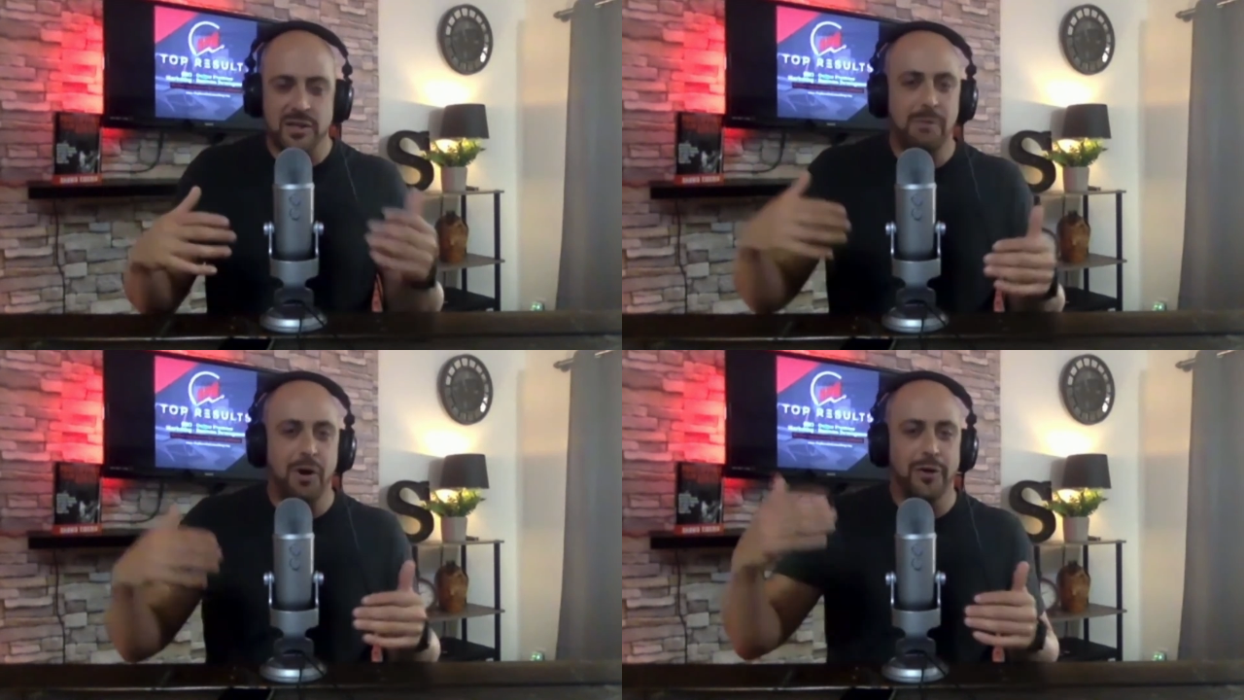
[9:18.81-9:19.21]

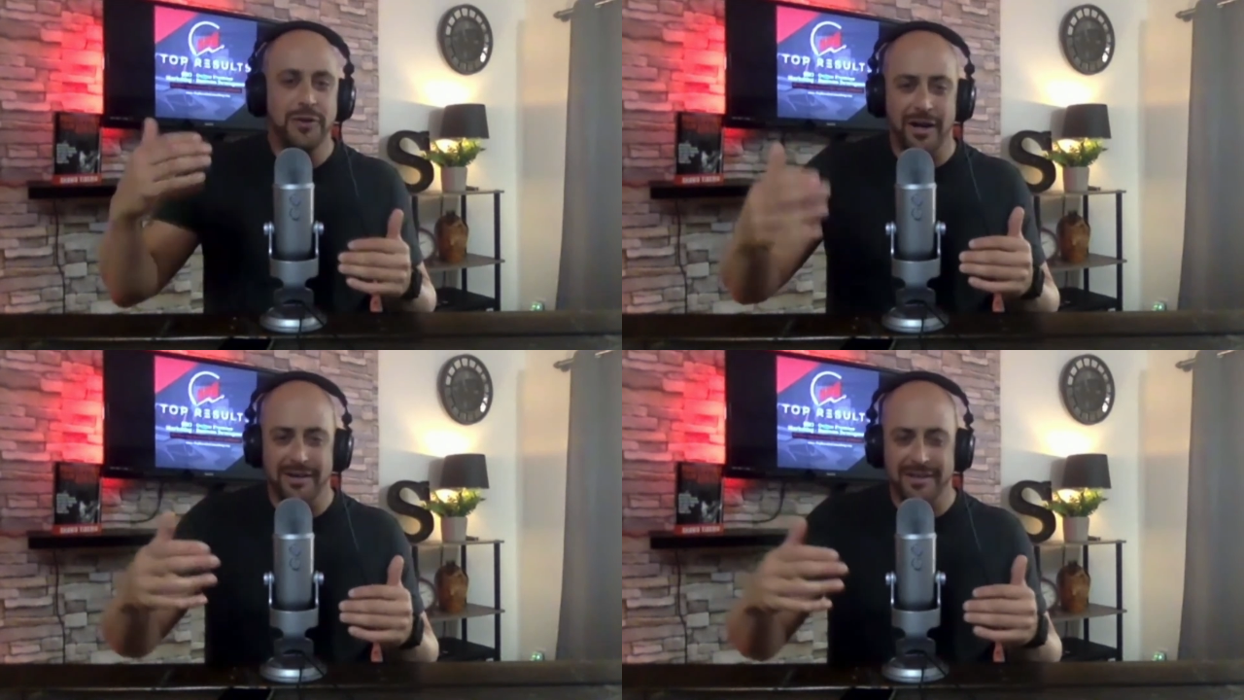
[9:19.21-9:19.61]
that's the
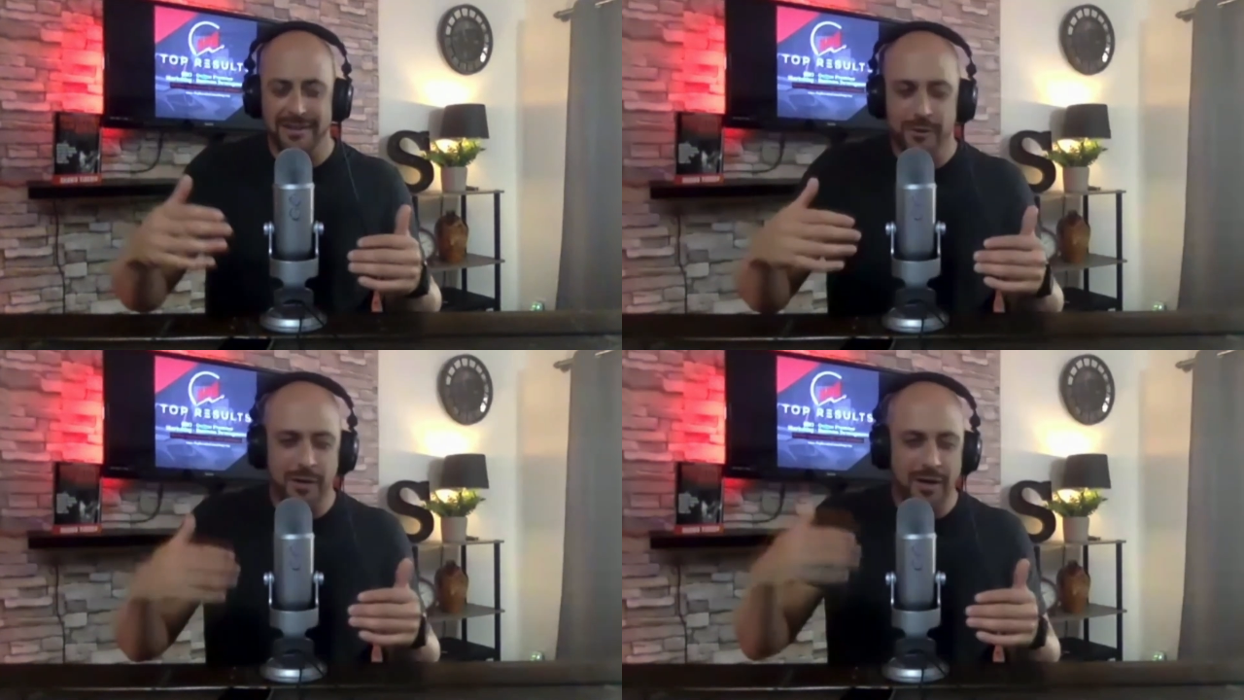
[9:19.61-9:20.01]
small
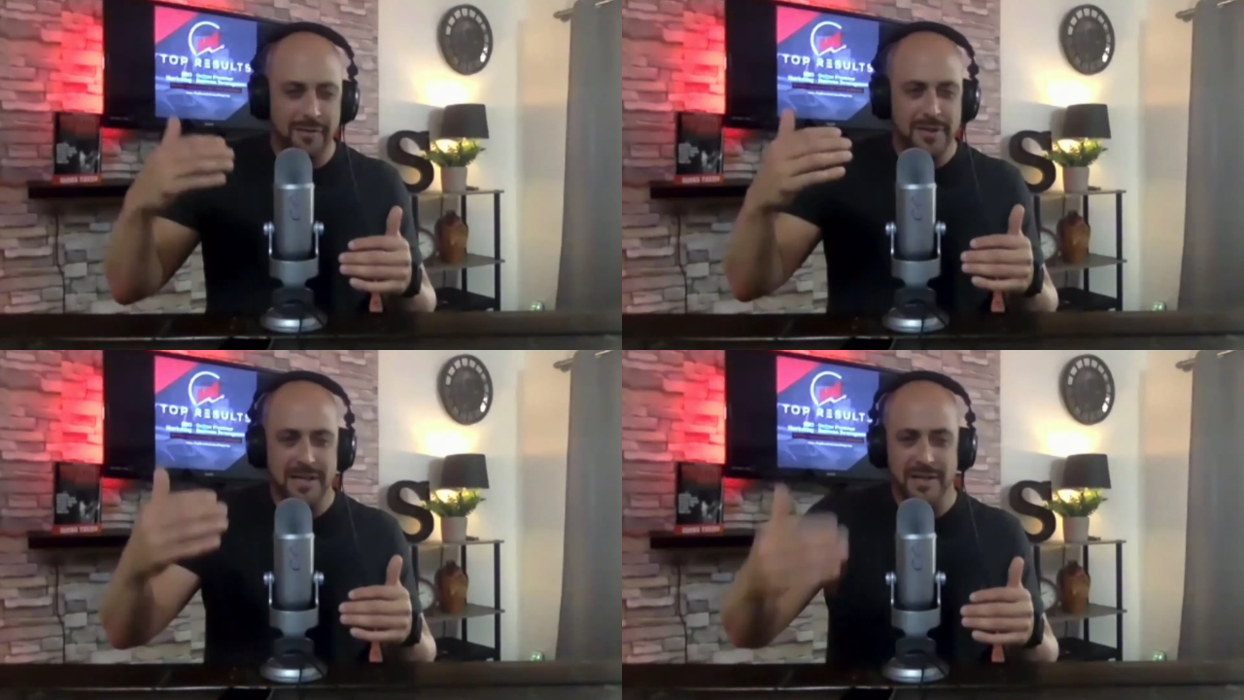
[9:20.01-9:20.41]
talk, the
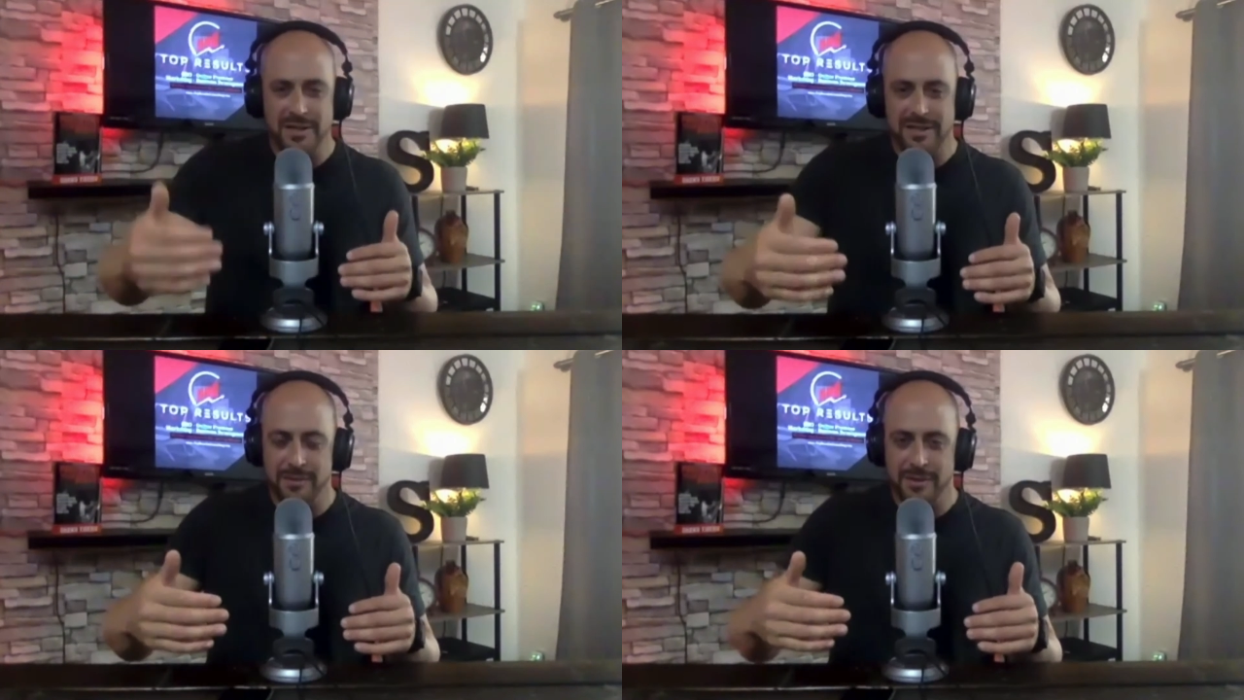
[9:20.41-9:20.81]
little
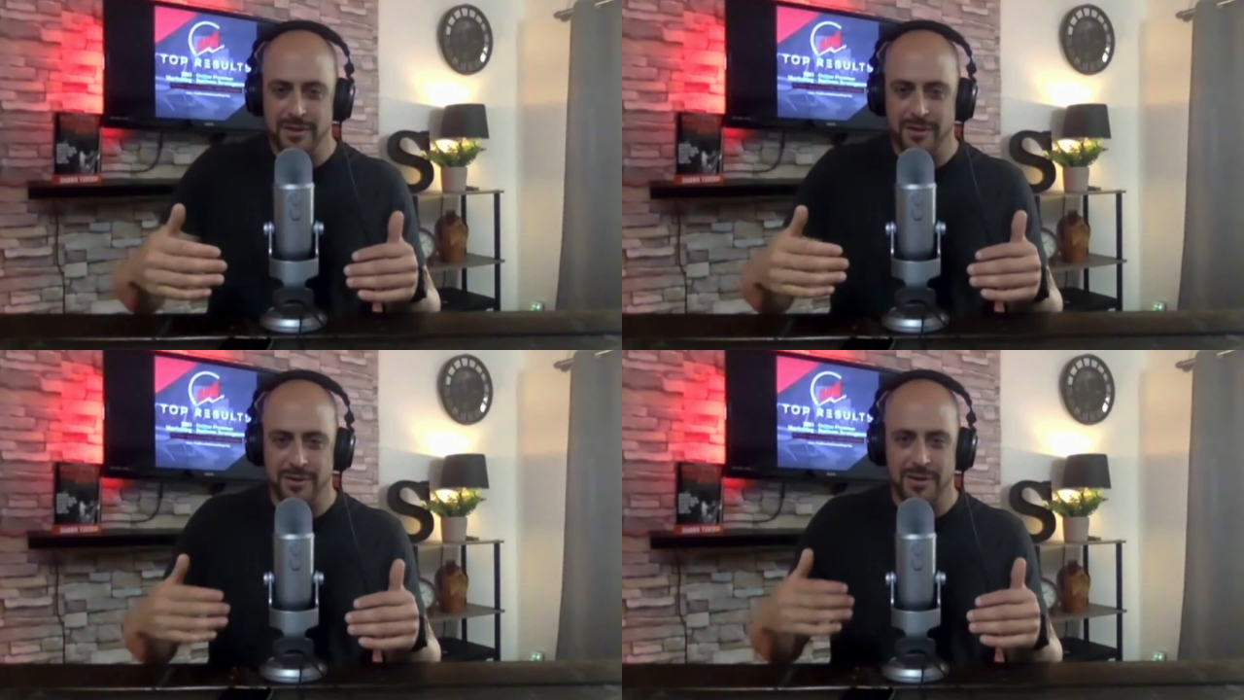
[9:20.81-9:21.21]

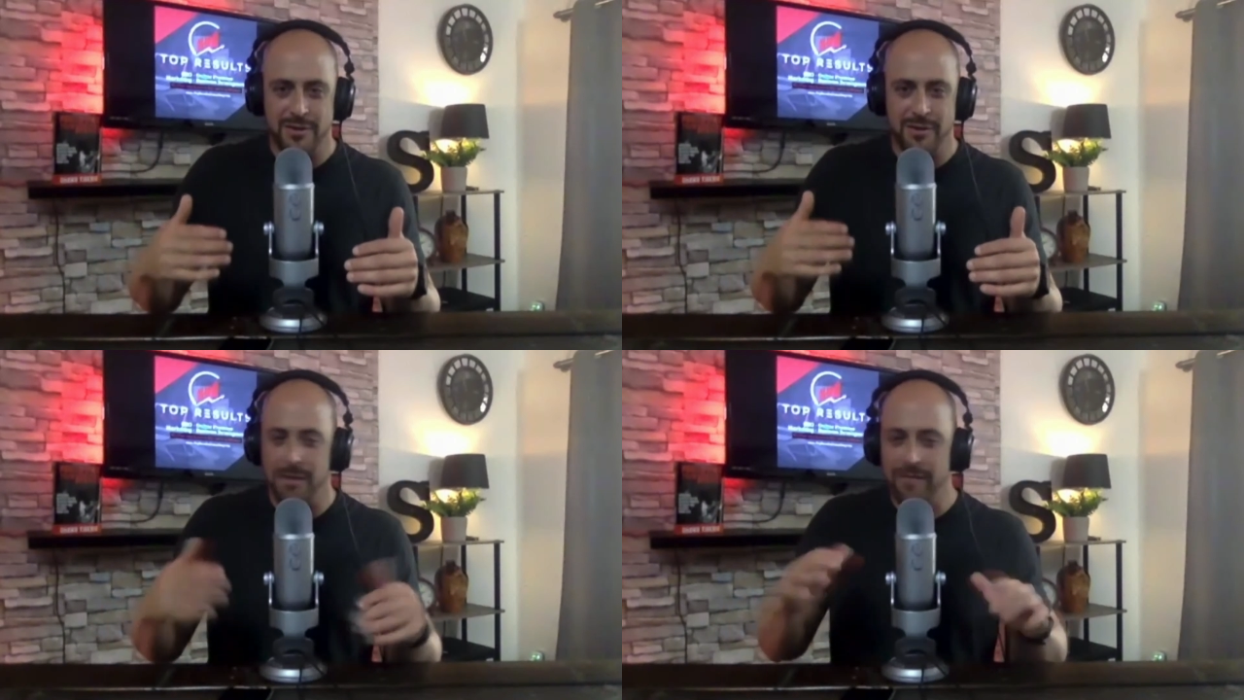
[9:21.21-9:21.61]
conversations that we
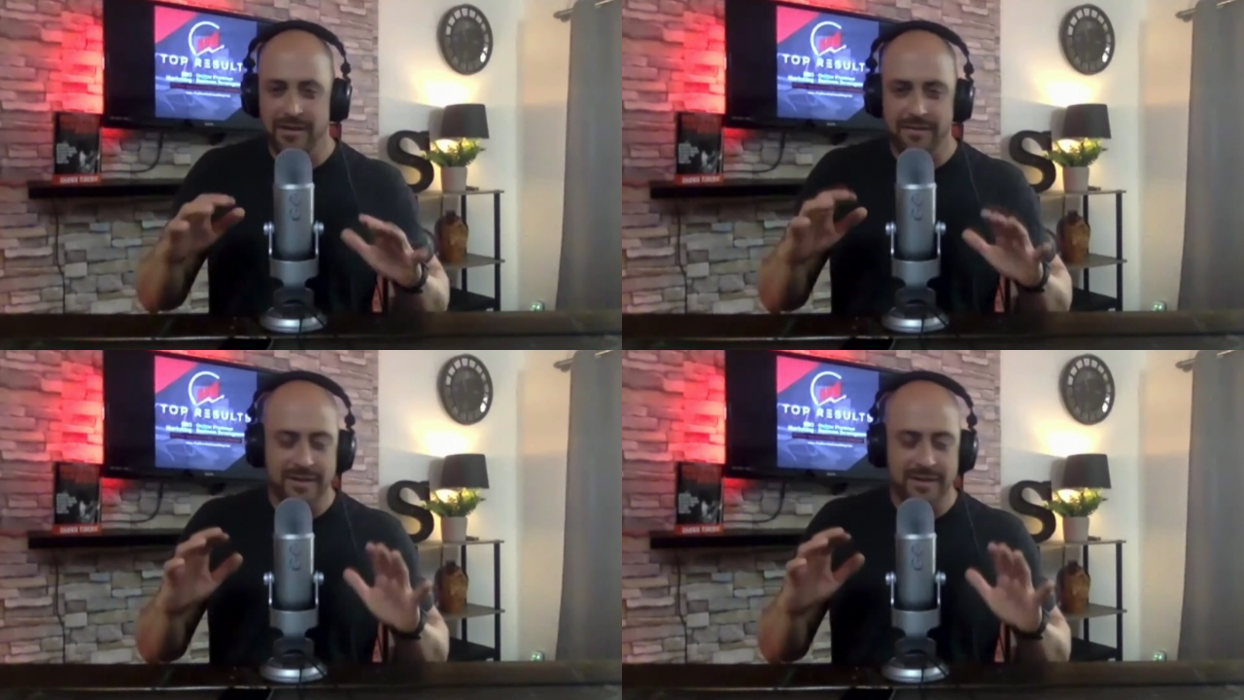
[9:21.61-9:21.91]
start to stir up.